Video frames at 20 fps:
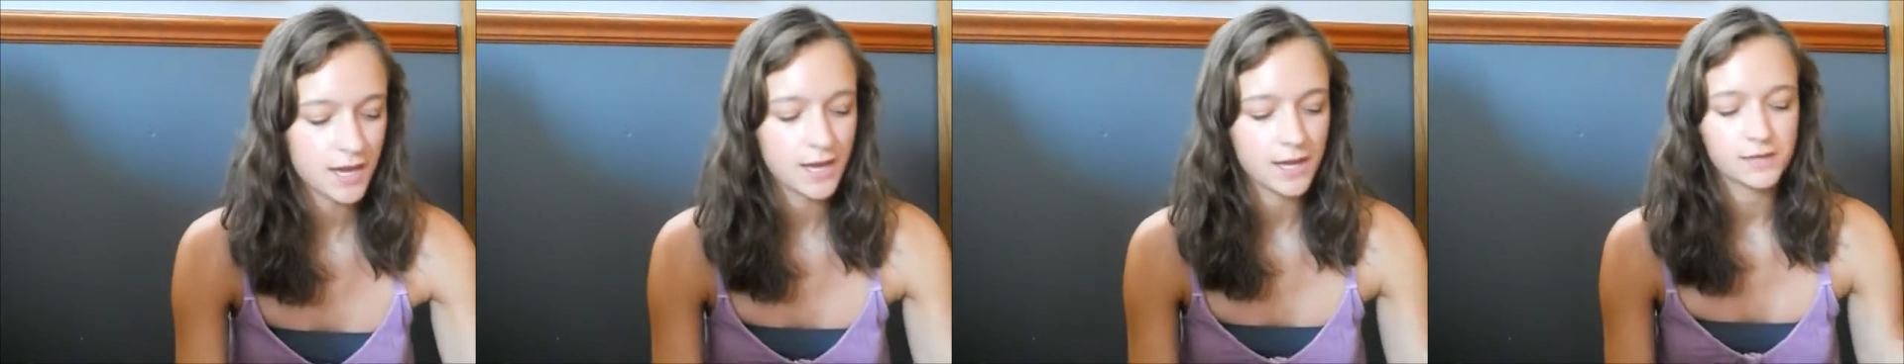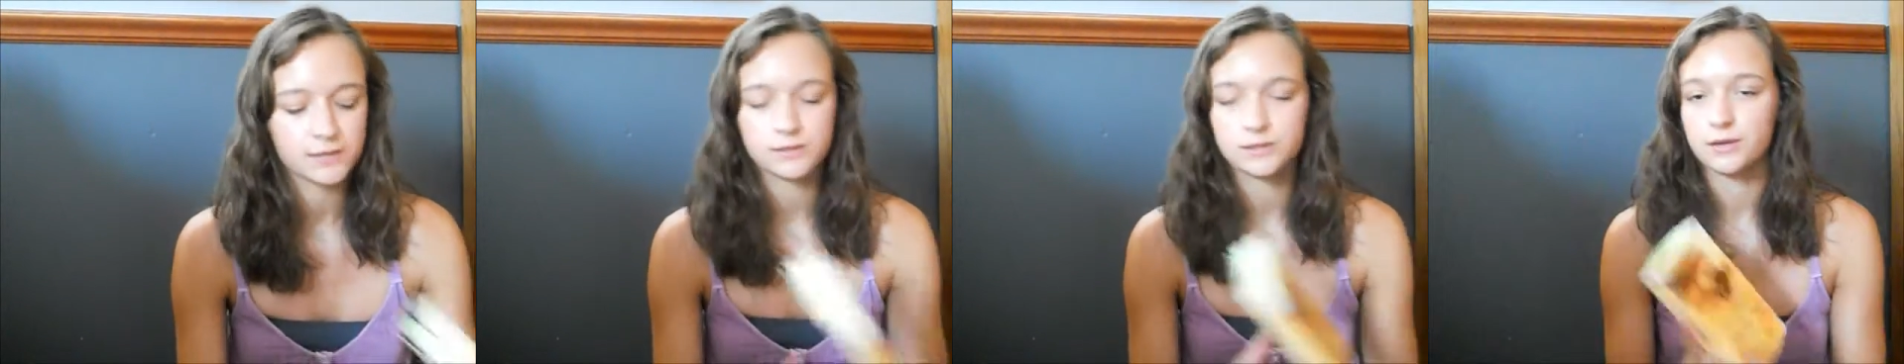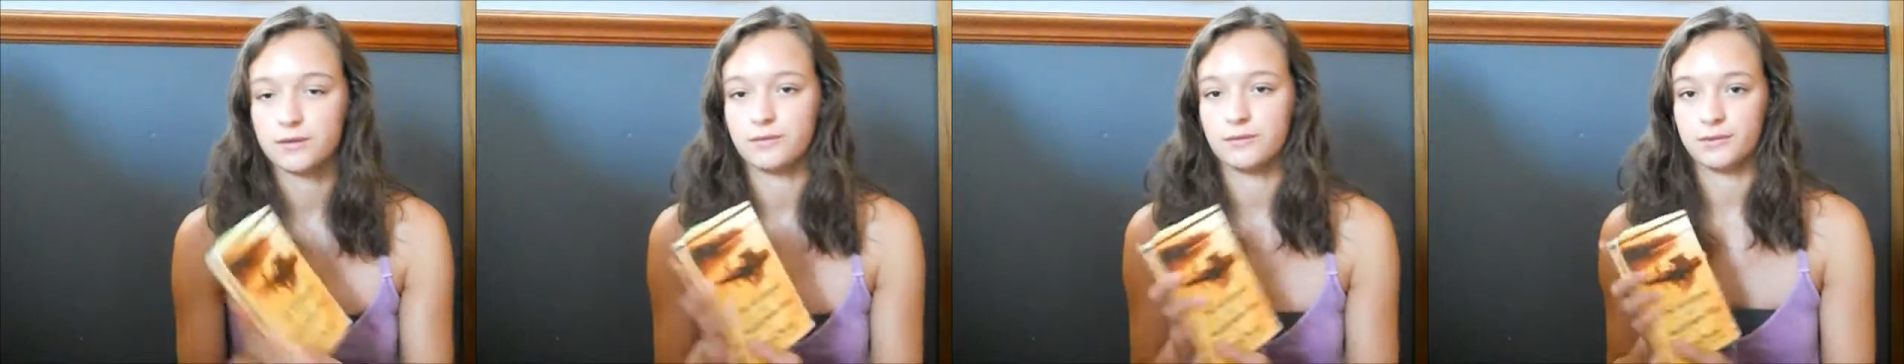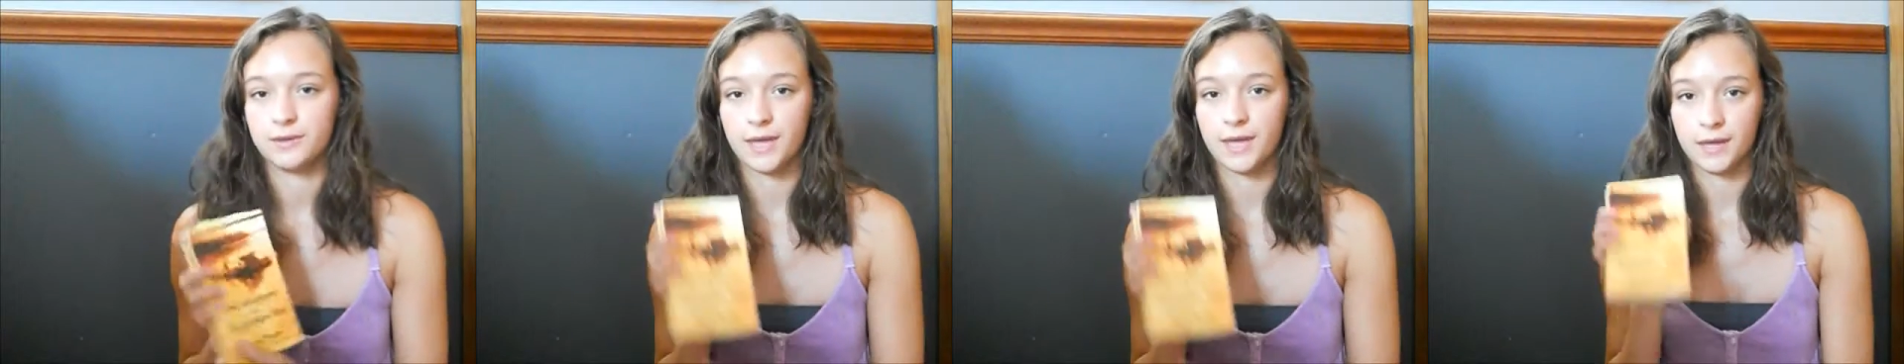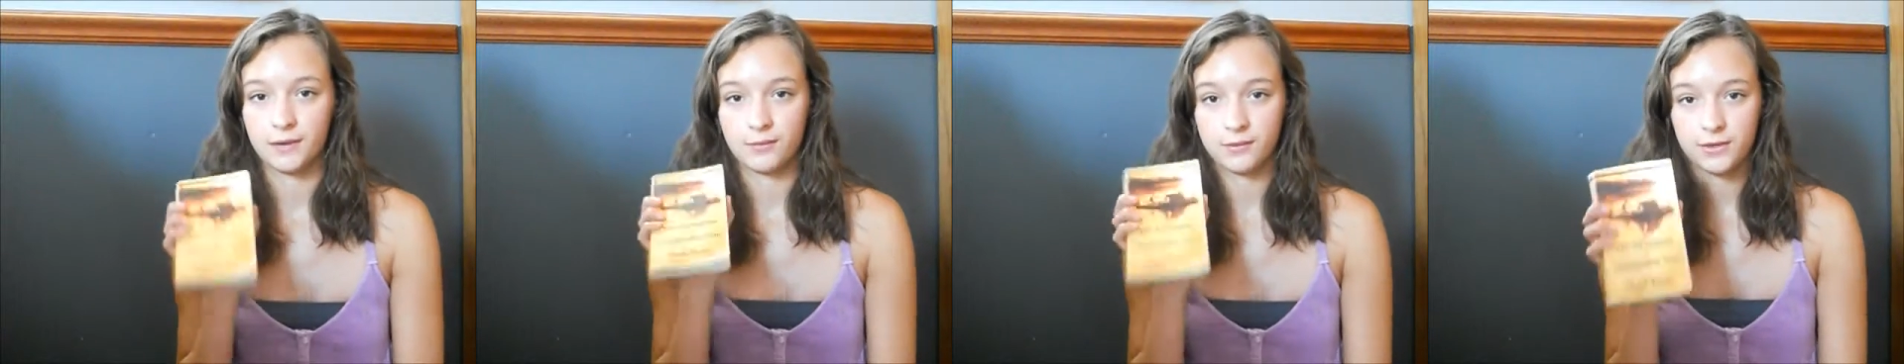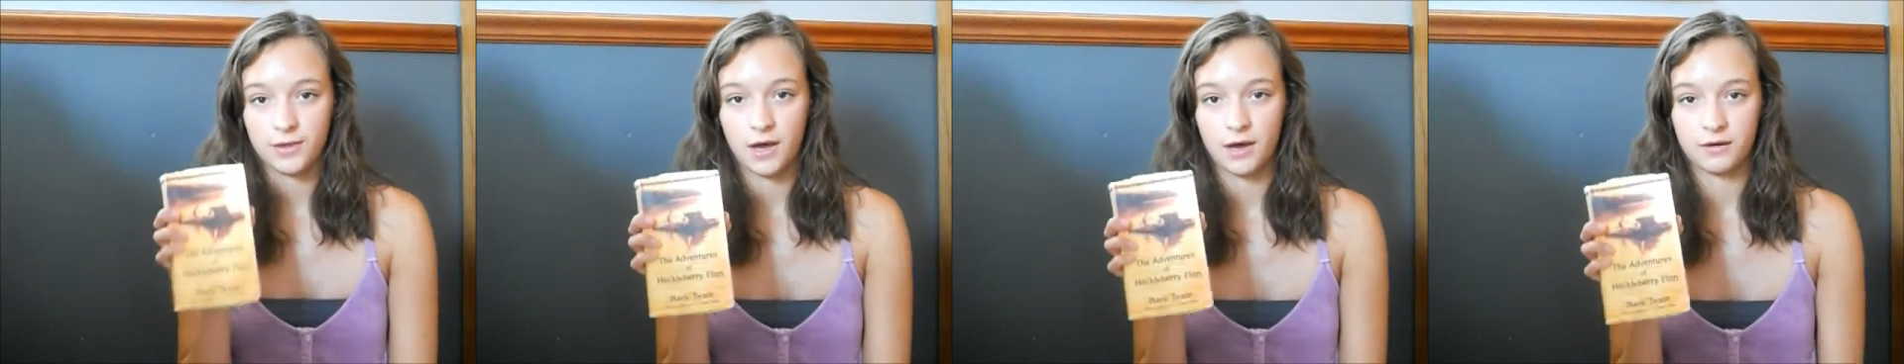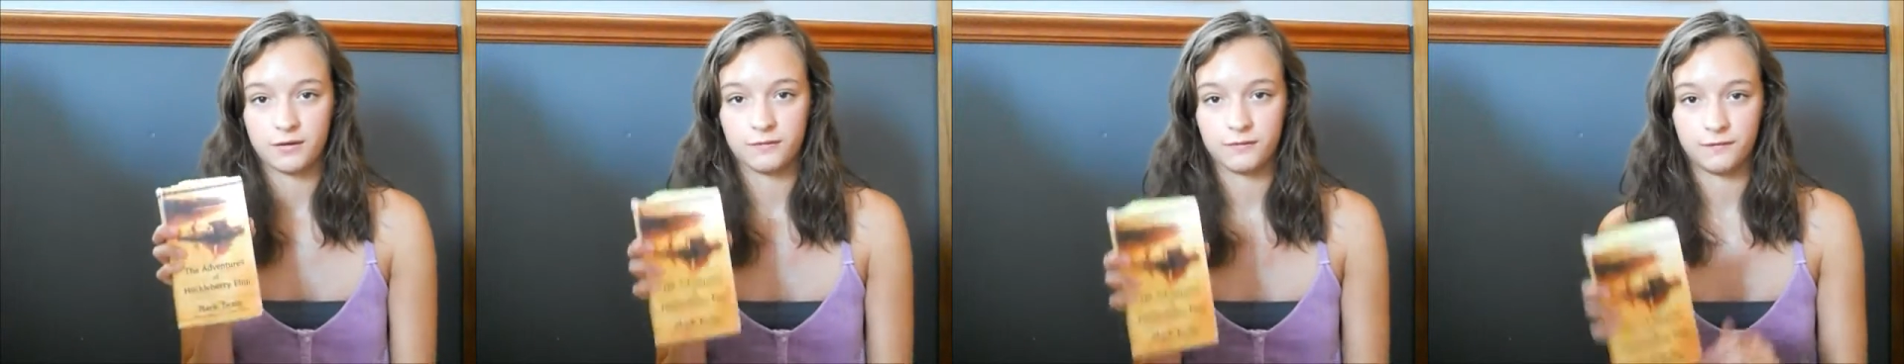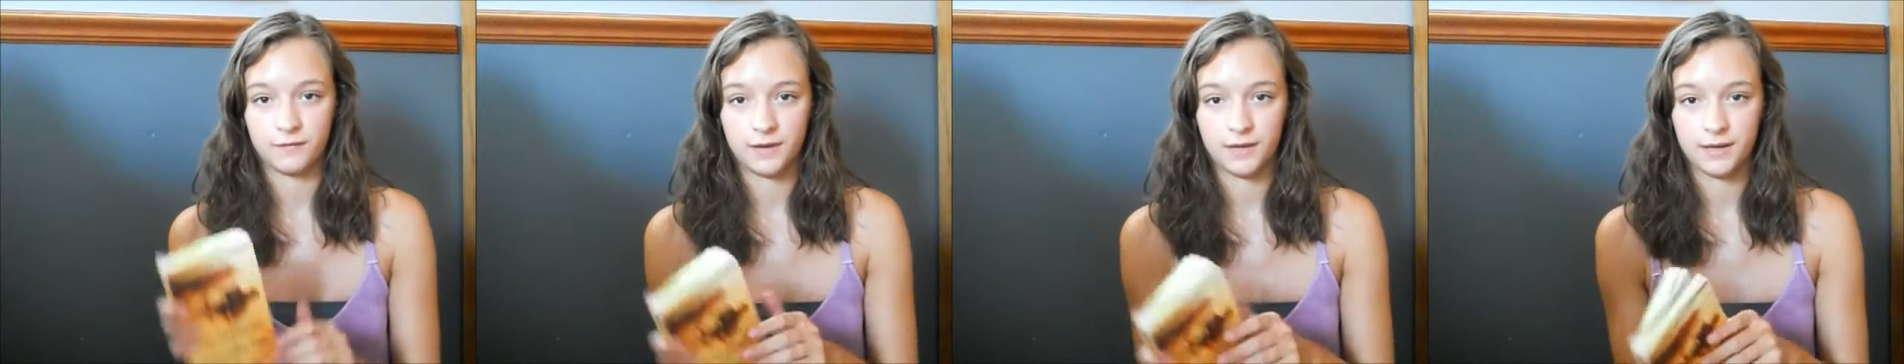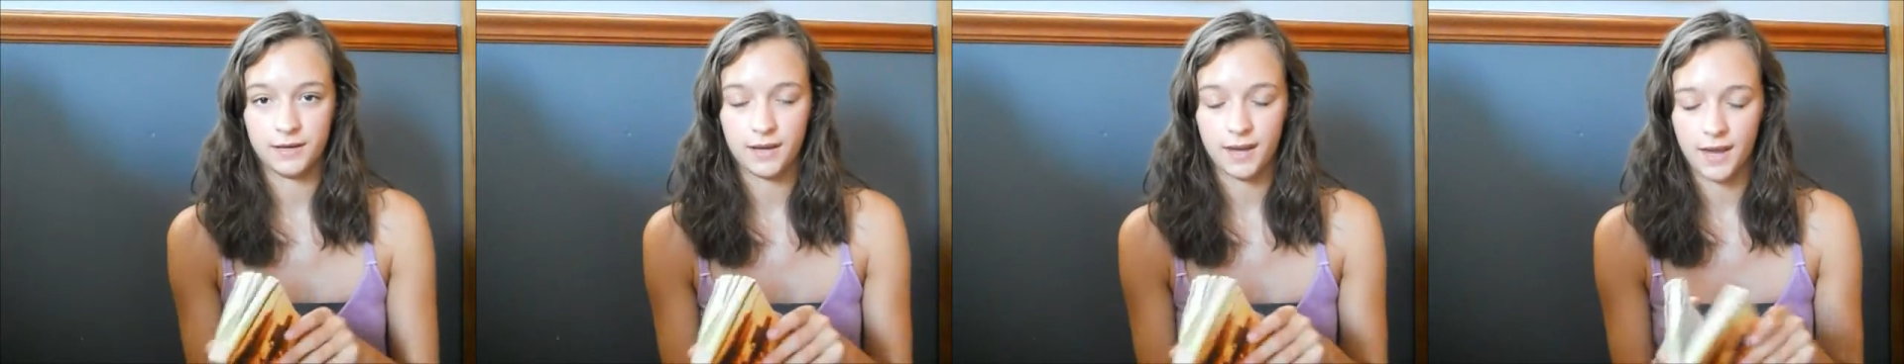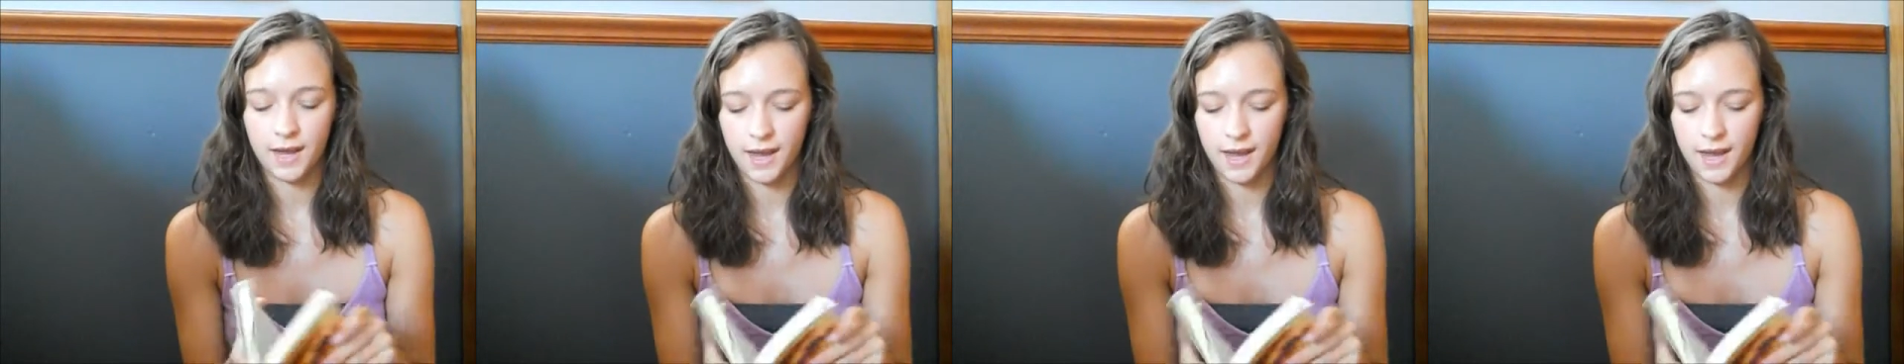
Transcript: So with Huck Finn,